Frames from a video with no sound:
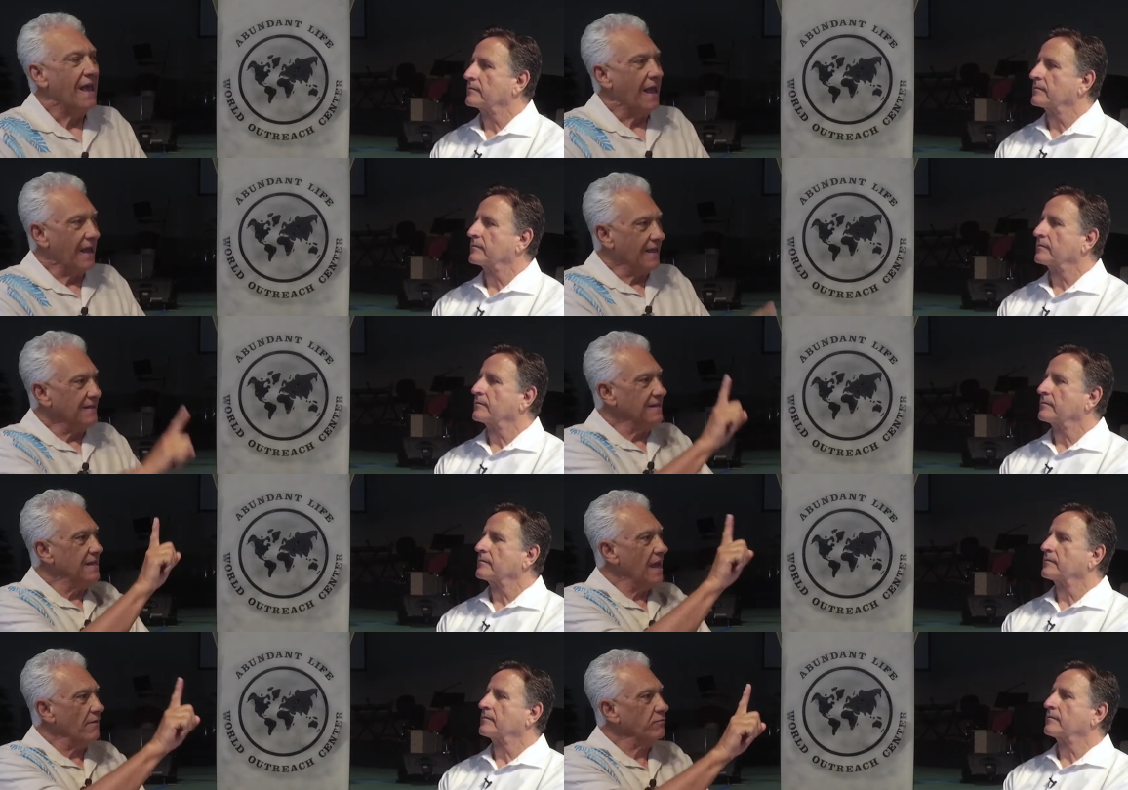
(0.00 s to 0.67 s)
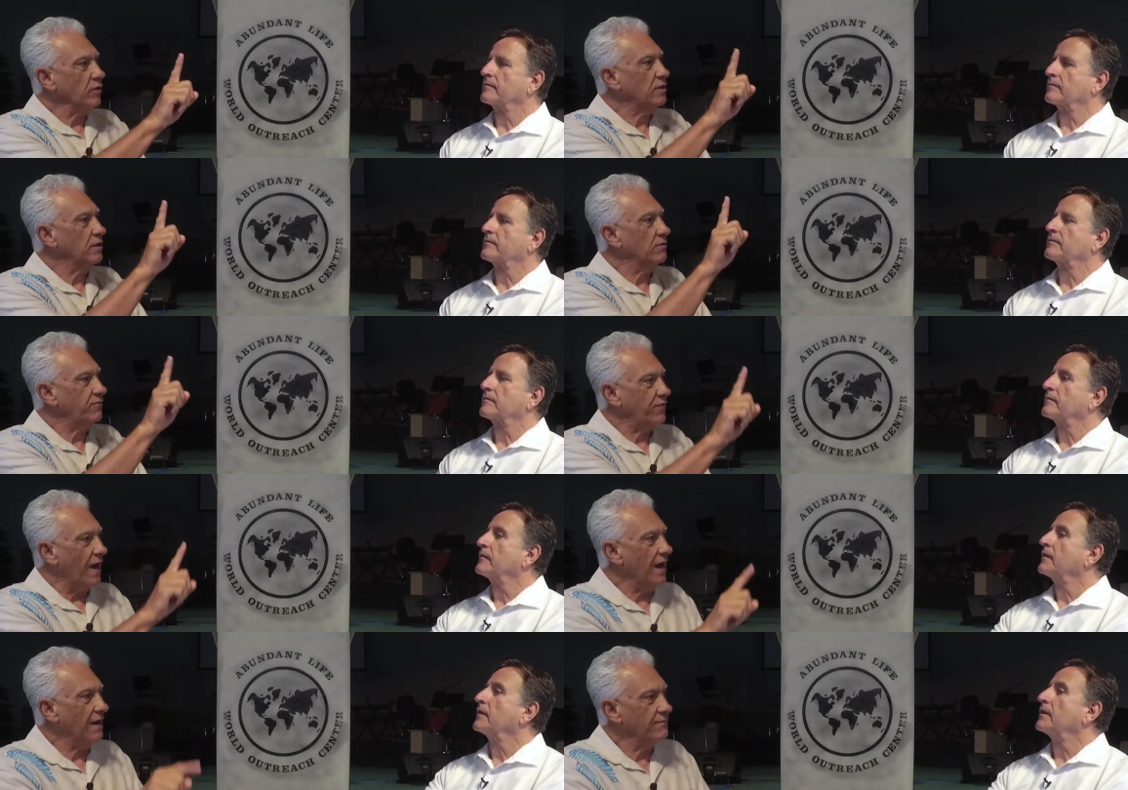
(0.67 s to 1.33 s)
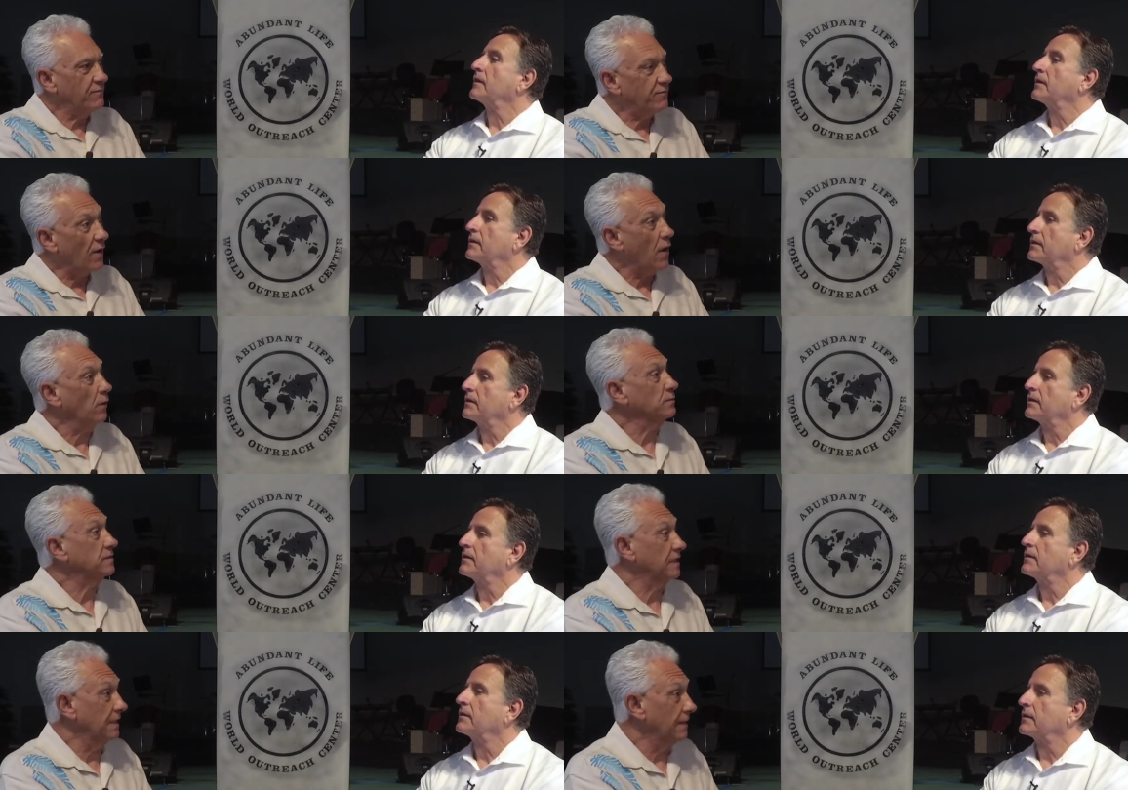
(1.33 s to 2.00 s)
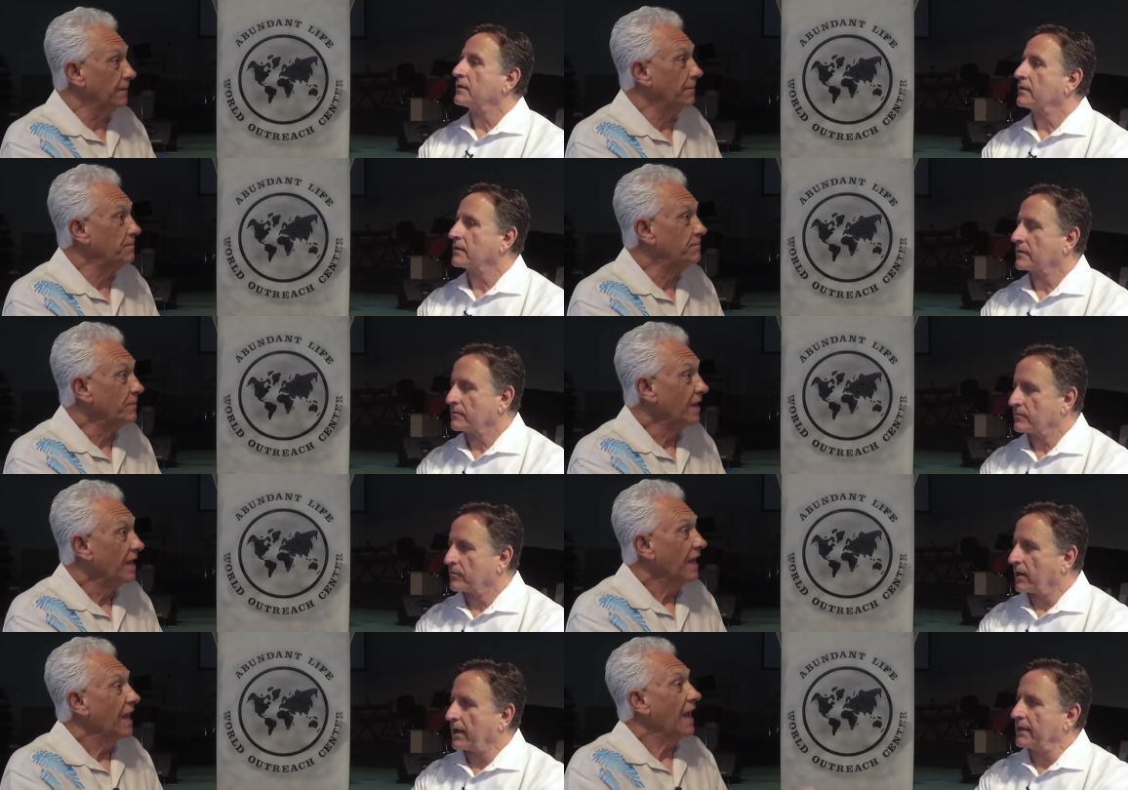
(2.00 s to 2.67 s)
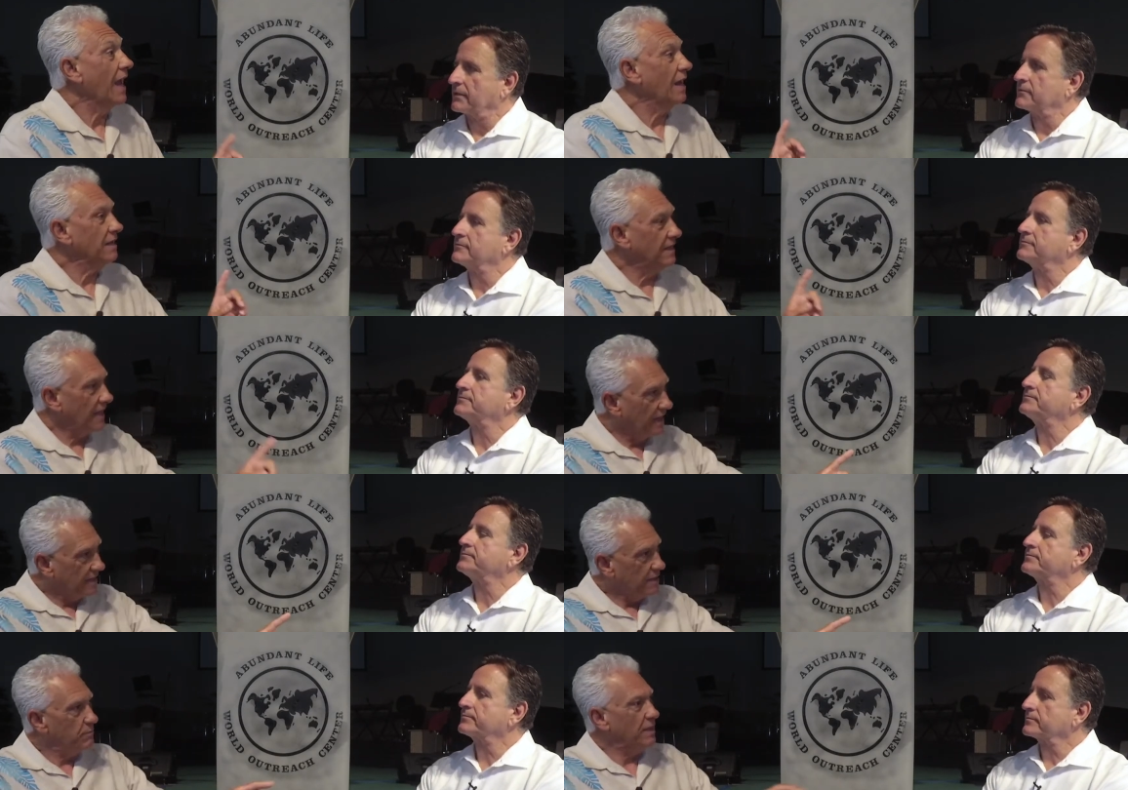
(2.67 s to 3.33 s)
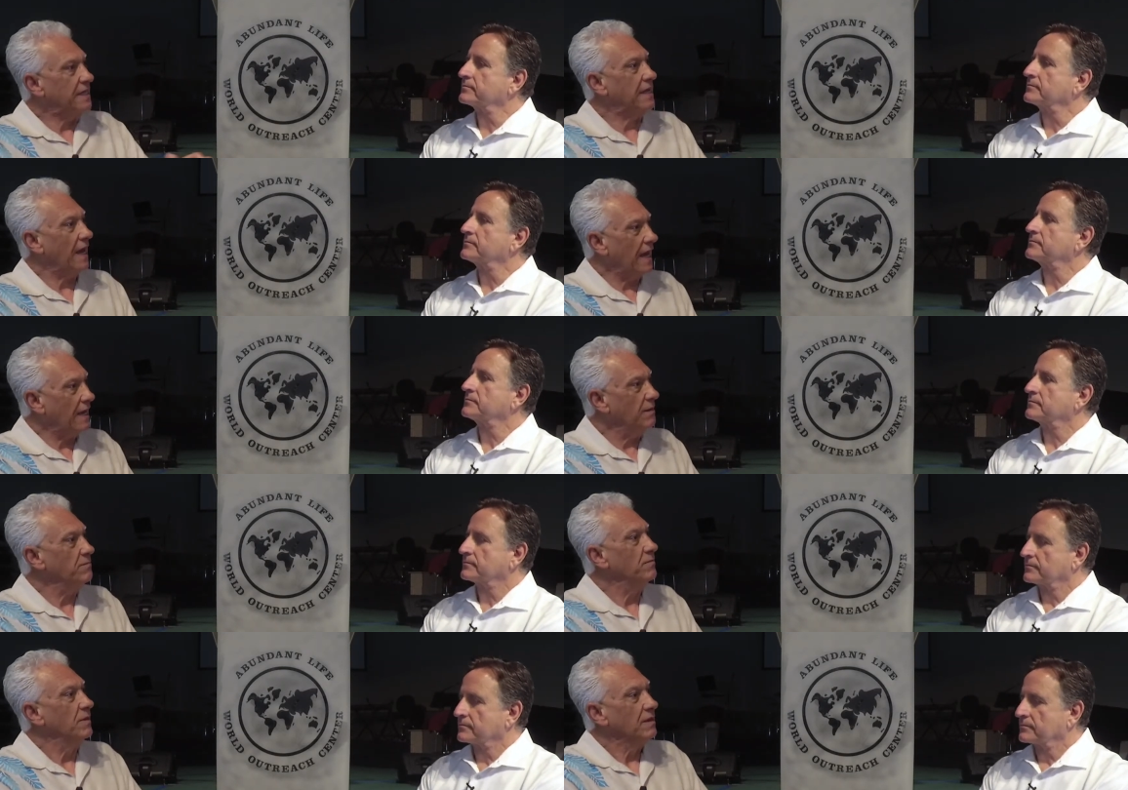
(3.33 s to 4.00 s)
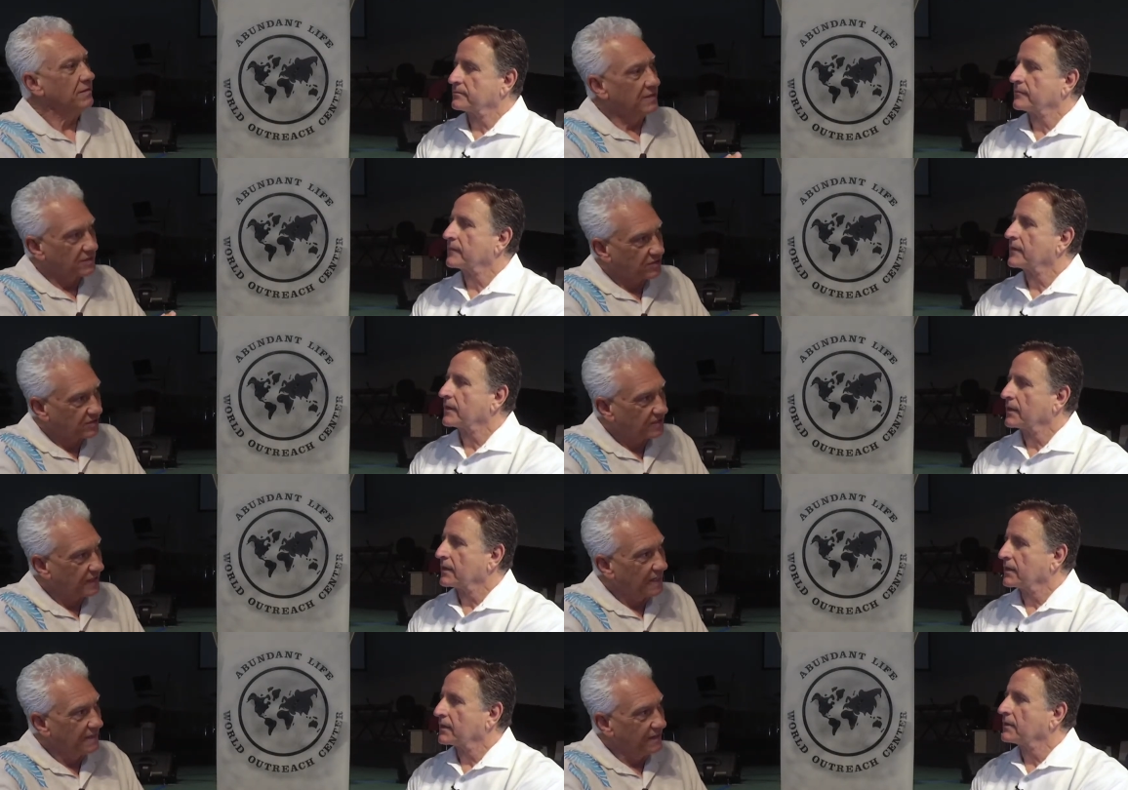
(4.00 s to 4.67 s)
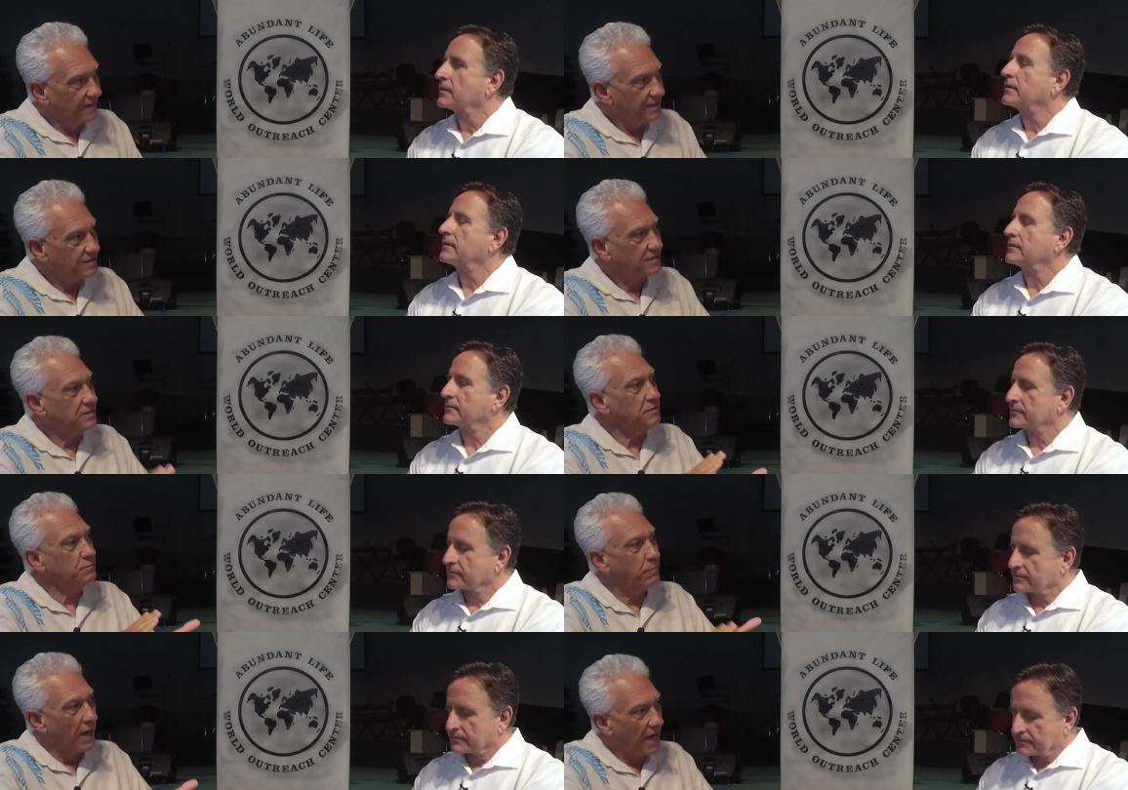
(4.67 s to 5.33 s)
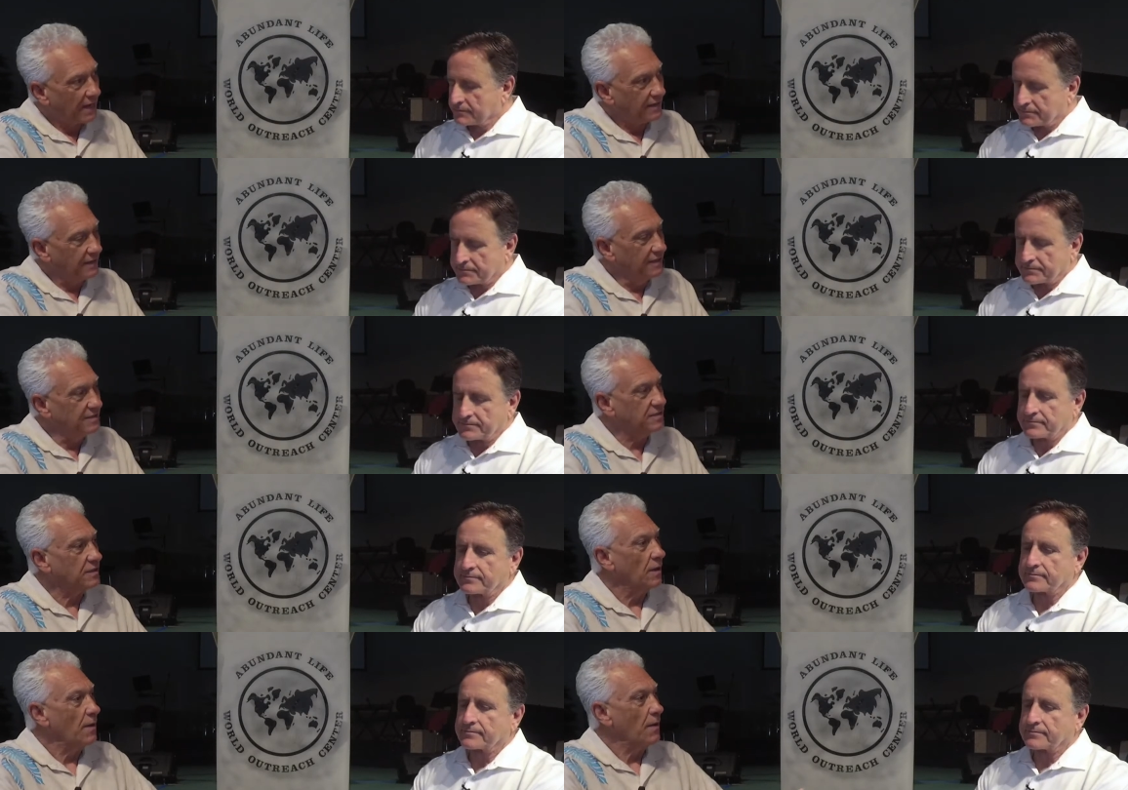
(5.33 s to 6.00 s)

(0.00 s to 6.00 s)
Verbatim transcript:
Speaker 1: and never could find fault in him. Right. And then he became the sinless, spotless,